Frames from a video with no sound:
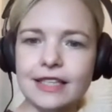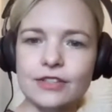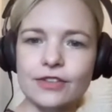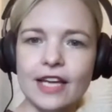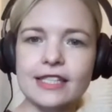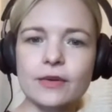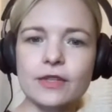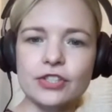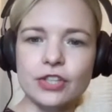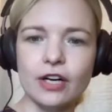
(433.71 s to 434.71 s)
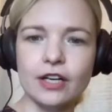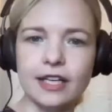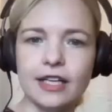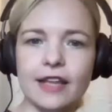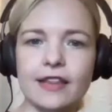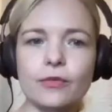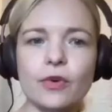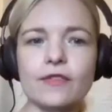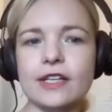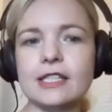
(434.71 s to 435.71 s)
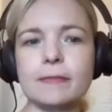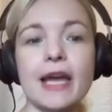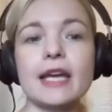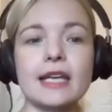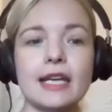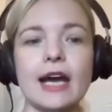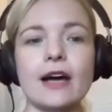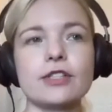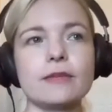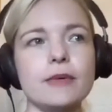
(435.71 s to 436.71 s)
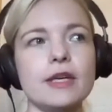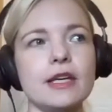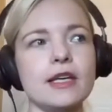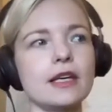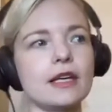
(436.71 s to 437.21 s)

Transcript: So that's how it started. And then we've expanded it out to be